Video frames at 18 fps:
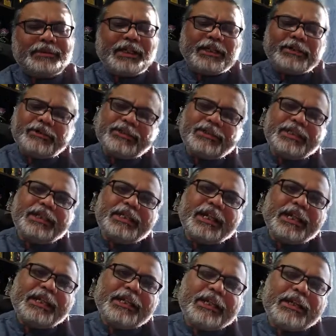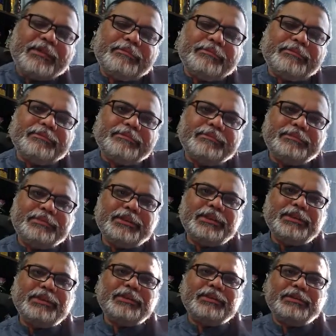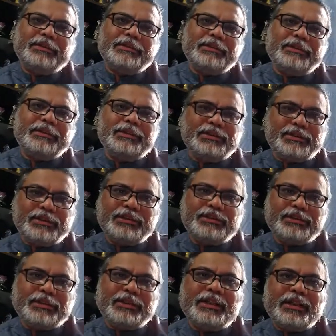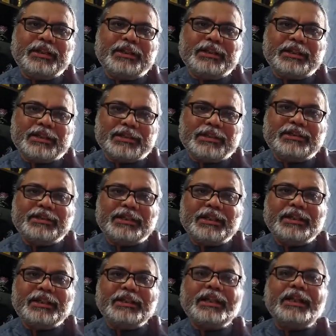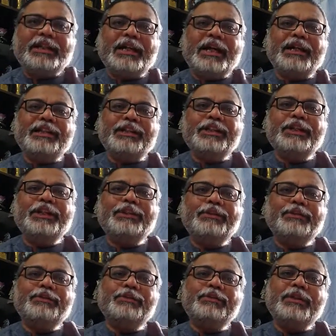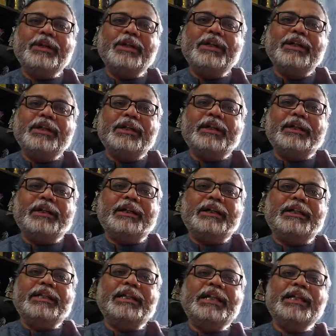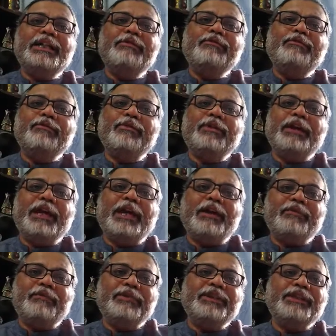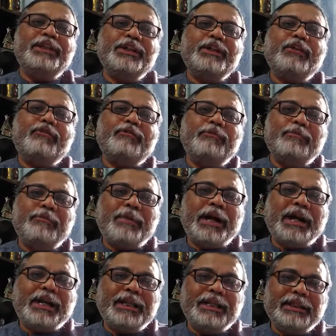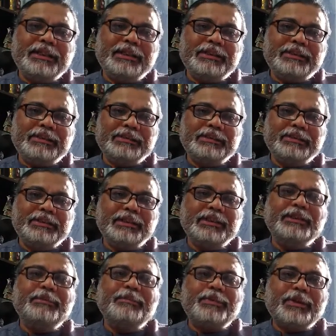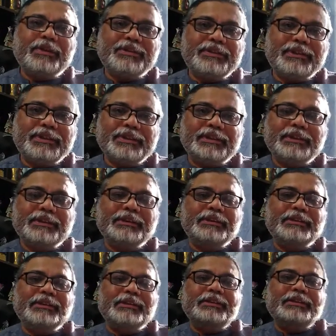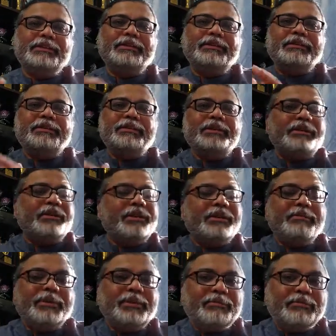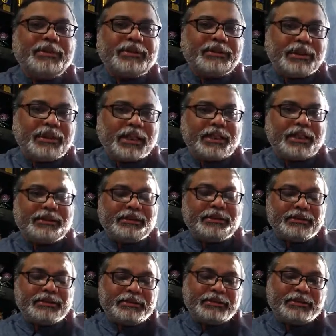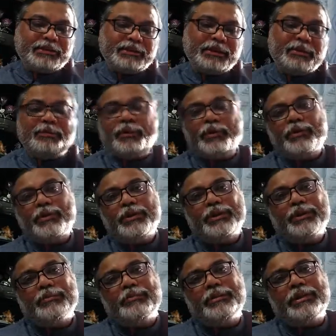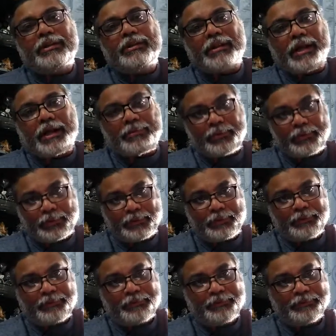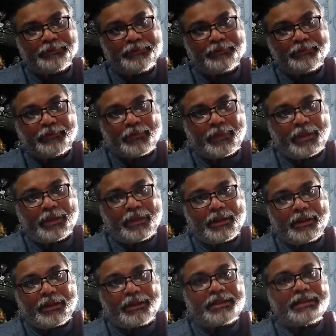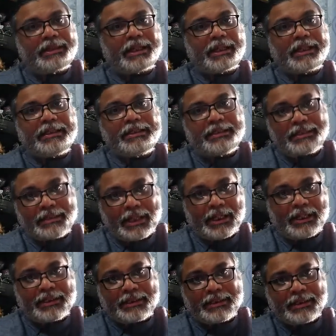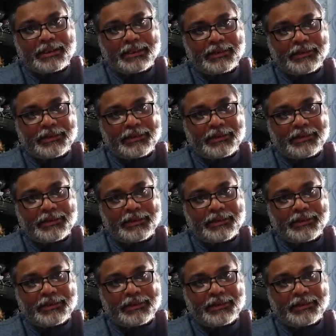A question can come: is it necessary that I need to leave everything of mine in the process? Remember that the more you build rapport, the second stage,